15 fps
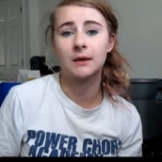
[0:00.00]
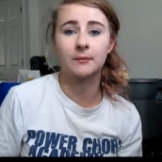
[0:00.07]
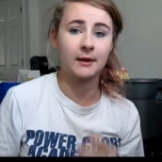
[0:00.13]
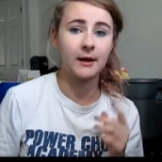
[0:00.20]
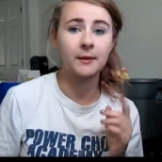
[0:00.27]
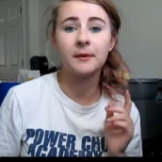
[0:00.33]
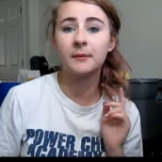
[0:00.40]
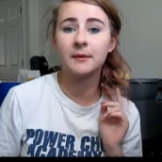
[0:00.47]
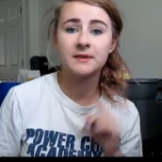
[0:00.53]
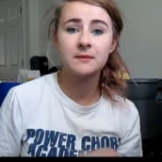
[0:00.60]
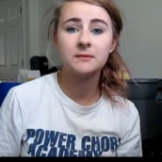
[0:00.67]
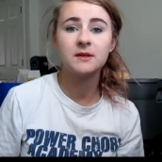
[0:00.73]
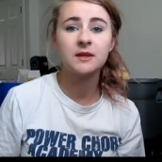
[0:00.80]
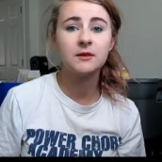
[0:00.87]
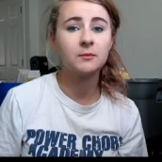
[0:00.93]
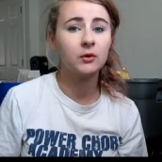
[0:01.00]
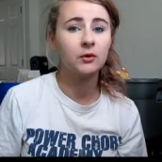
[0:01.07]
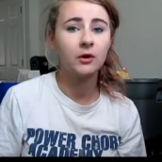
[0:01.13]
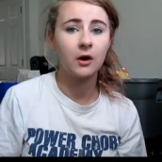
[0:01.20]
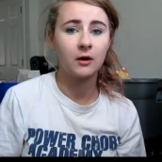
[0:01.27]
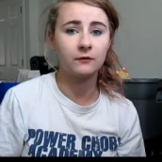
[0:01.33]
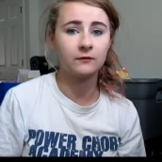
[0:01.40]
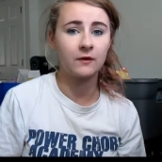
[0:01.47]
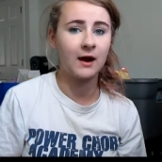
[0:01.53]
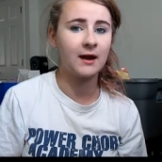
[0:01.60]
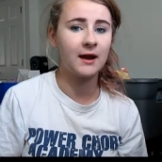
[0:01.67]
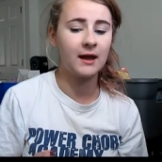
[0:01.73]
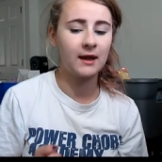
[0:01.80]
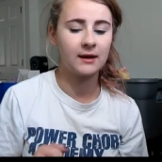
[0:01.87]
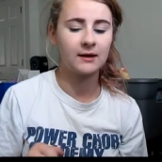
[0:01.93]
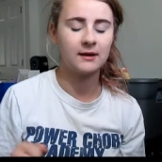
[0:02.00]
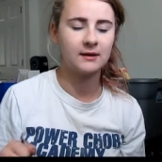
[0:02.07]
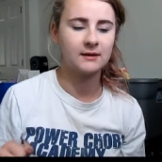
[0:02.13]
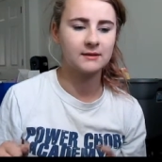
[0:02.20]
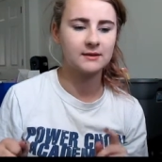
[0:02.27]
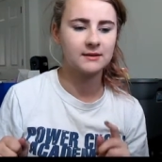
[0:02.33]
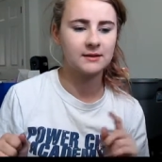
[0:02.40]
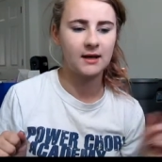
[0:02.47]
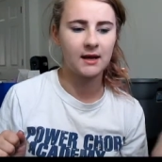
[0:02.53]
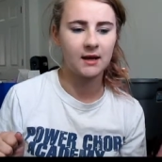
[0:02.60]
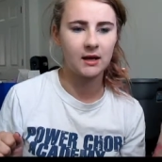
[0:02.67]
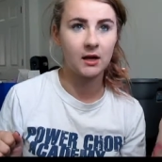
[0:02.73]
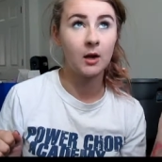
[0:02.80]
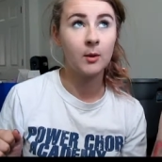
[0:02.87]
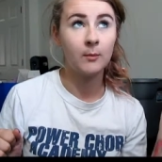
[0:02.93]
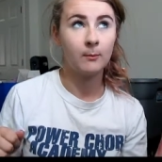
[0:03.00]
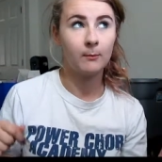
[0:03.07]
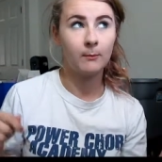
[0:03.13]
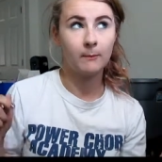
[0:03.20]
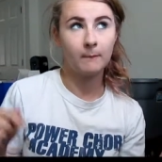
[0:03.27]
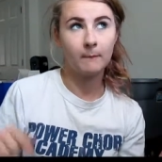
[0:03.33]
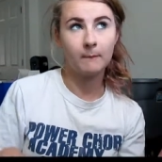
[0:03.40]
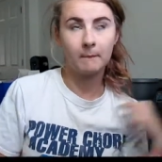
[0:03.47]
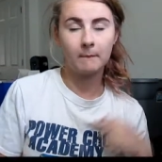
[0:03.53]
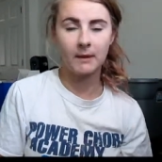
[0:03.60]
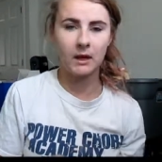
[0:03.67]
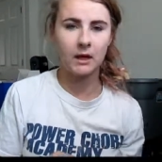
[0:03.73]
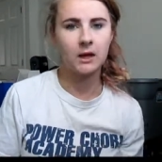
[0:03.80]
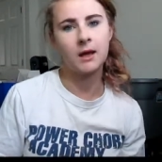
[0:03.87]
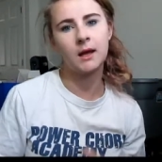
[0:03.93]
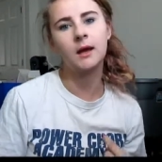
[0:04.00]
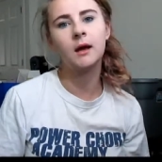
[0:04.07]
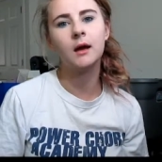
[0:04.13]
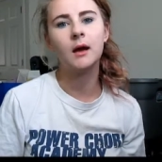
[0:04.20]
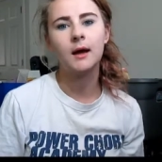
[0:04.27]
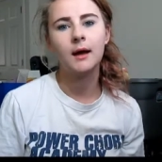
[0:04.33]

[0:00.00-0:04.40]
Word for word: Um, I got my wisdom teeth pulled on Friday, and it is today Monday.